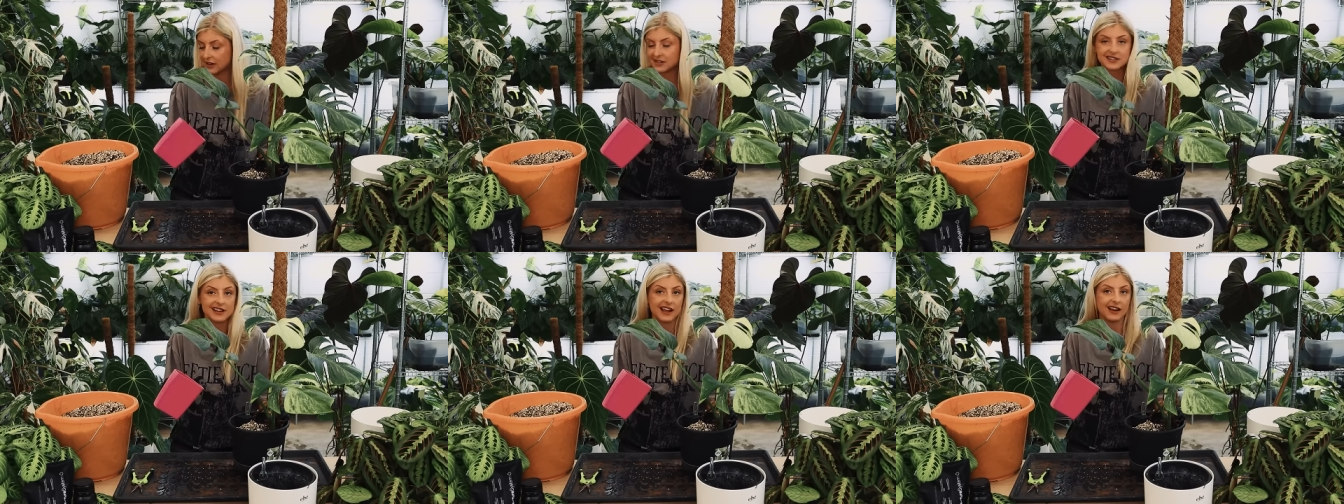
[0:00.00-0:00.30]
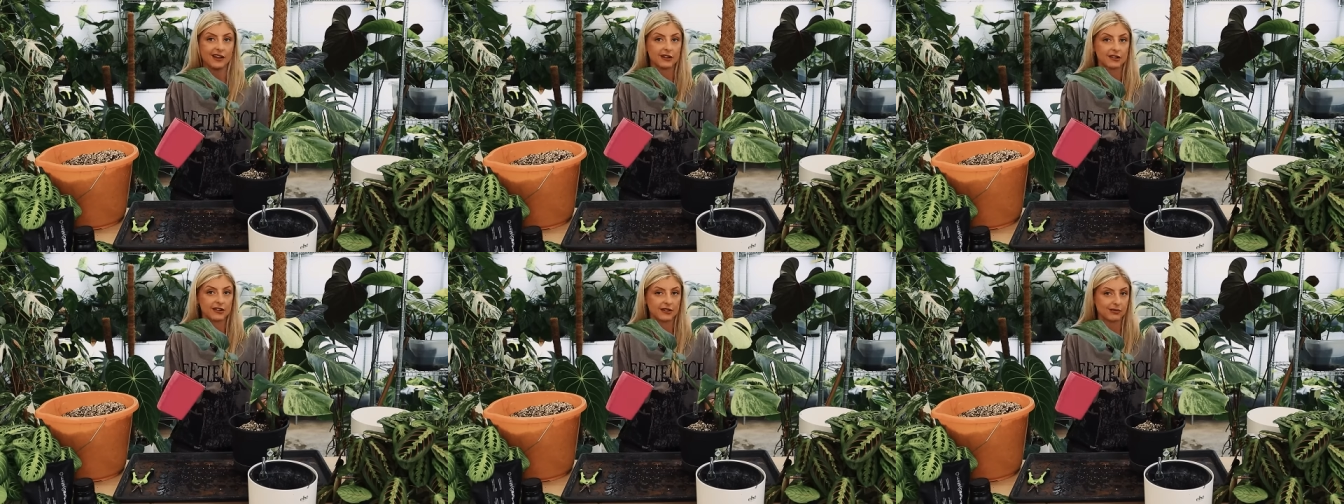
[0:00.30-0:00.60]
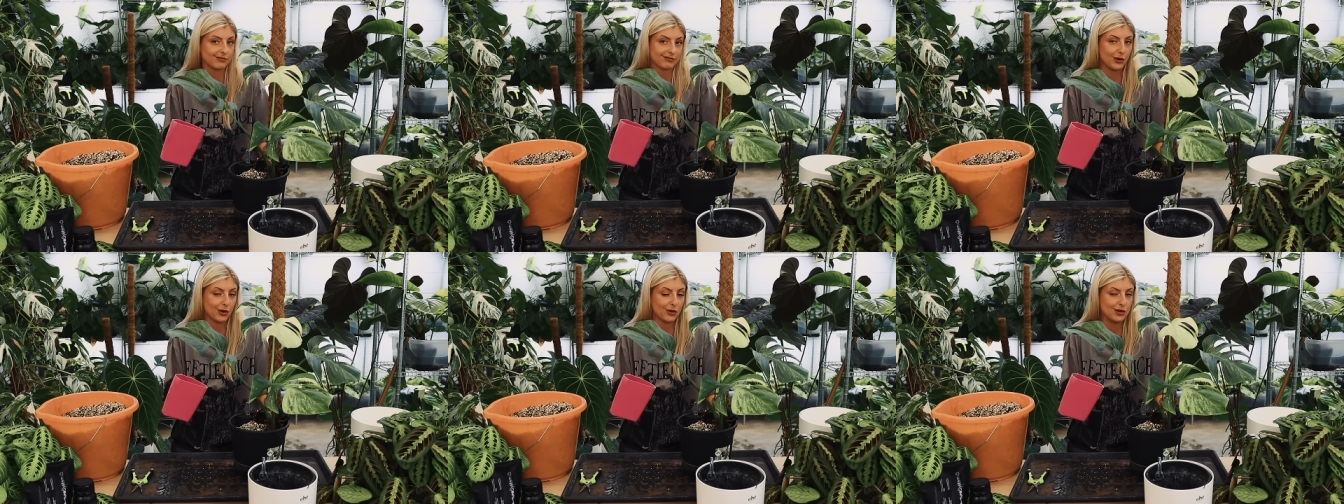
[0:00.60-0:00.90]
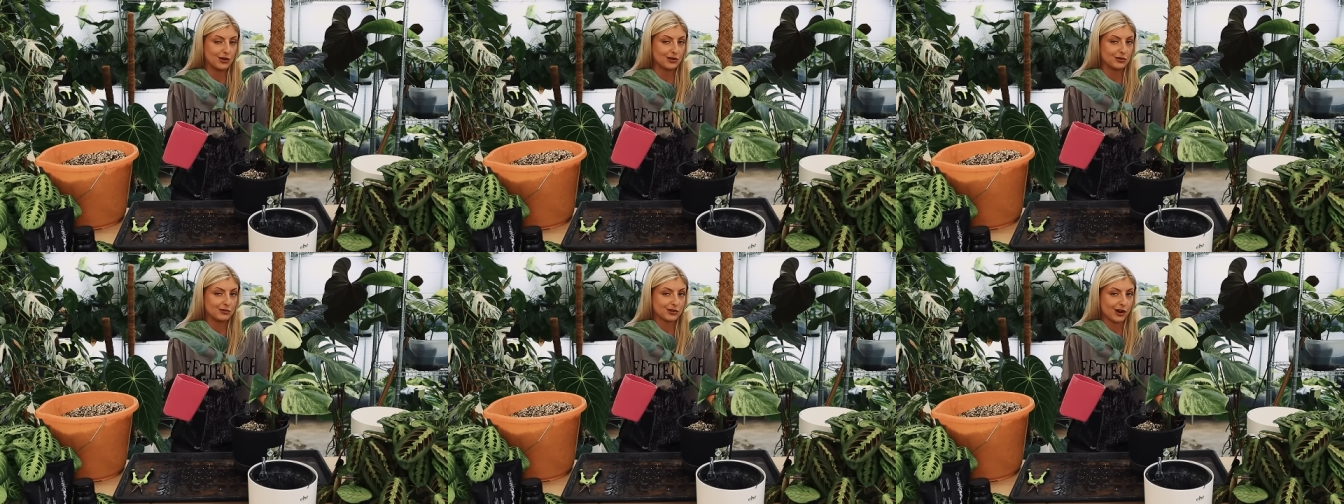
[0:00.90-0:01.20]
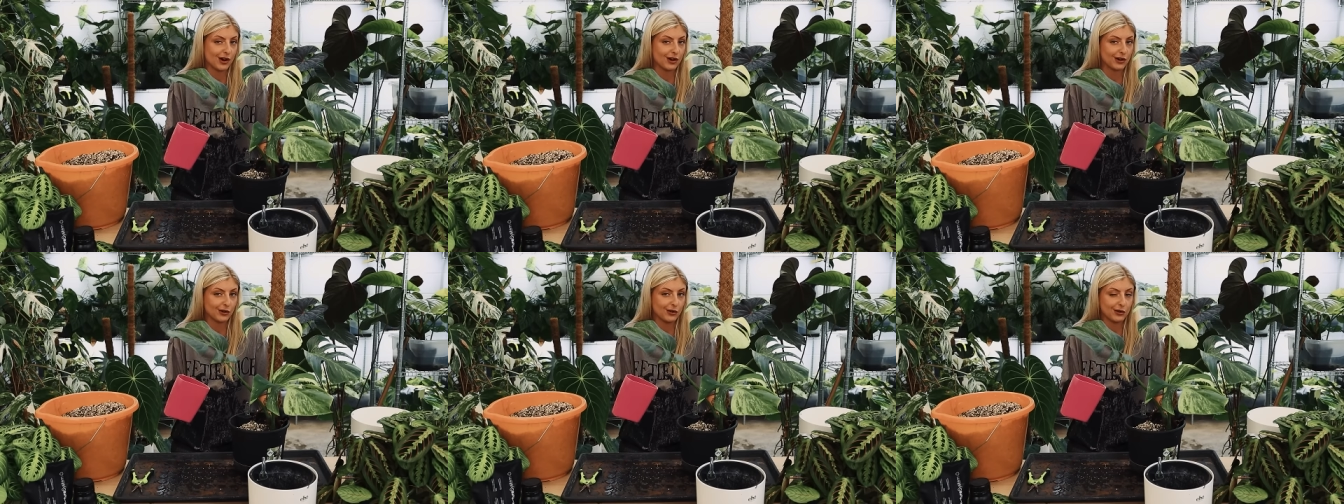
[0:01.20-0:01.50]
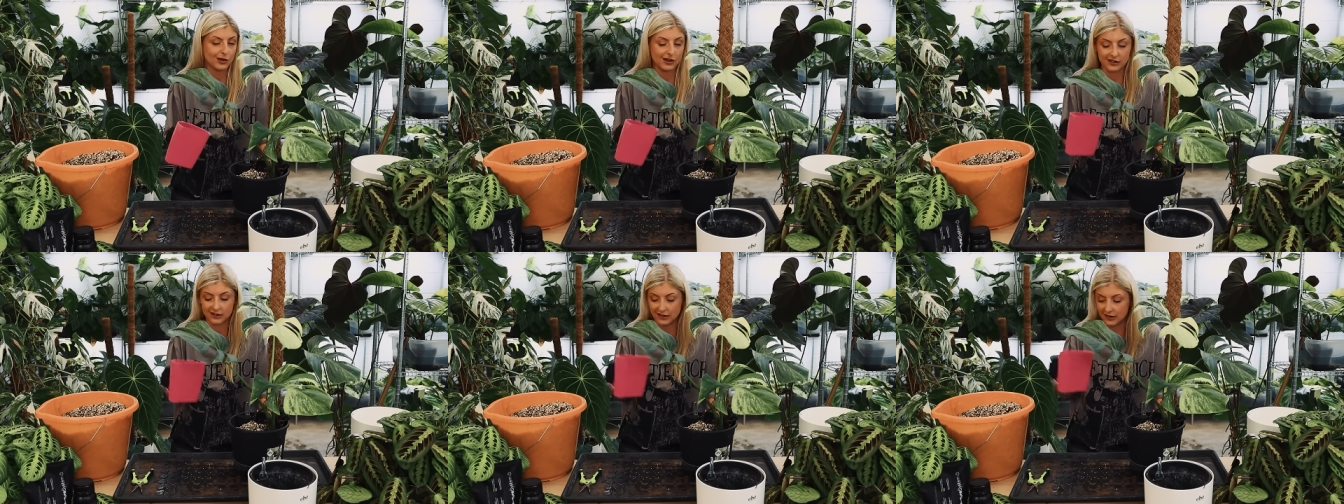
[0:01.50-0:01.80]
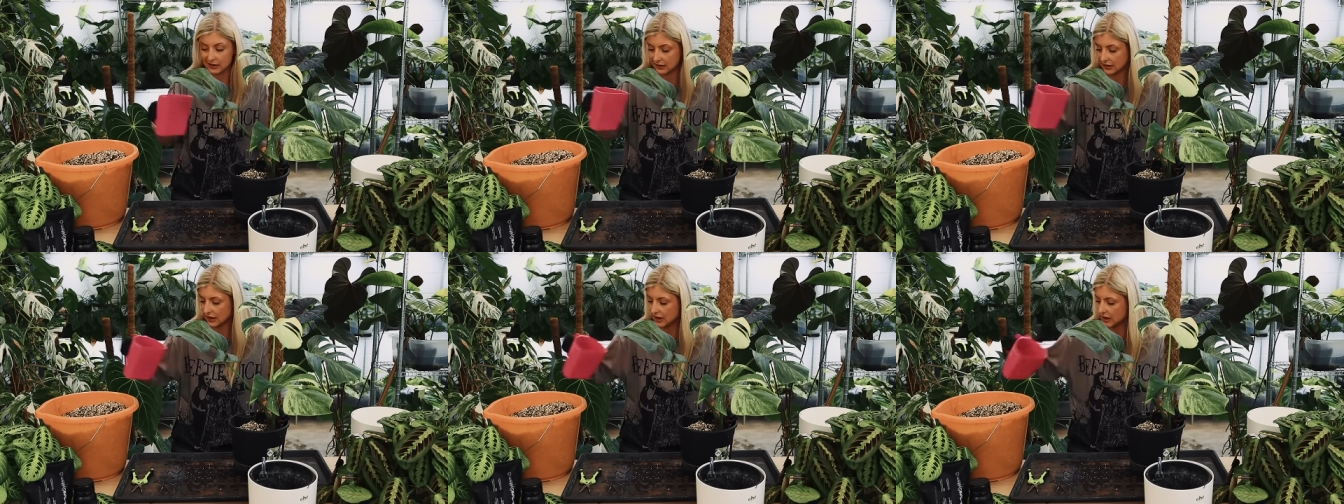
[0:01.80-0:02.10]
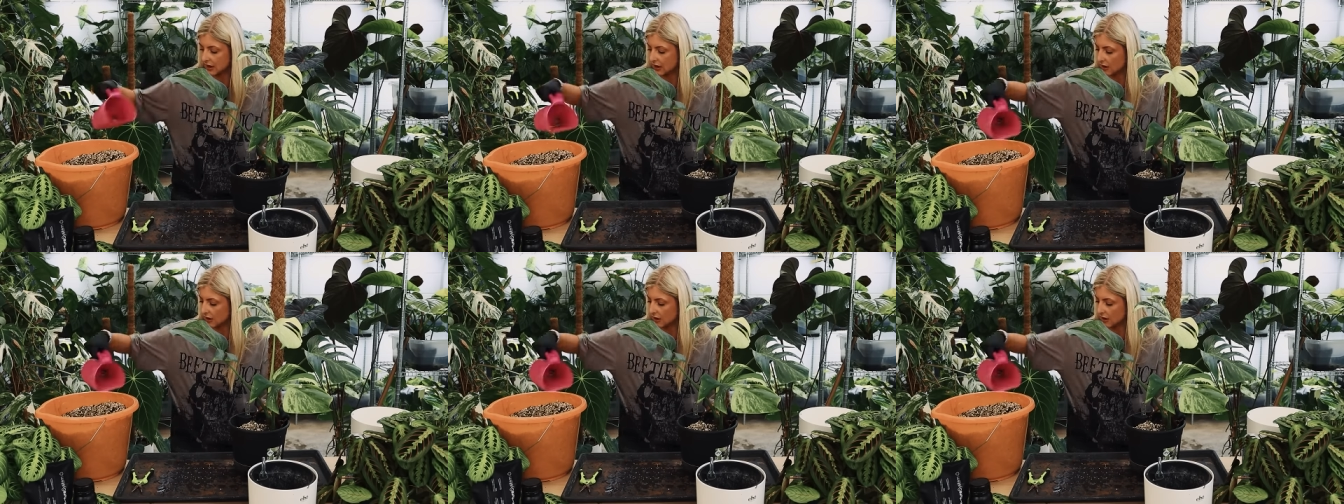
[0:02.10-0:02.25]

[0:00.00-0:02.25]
and tell us who your target audience is.